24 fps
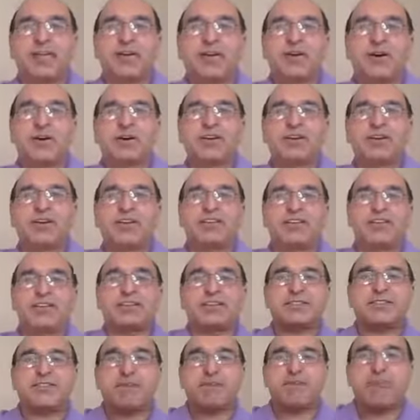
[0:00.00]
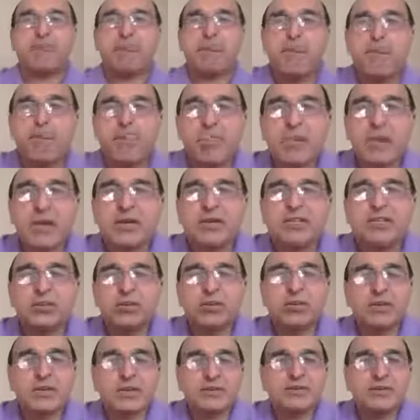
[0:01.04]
Okay, yes. So,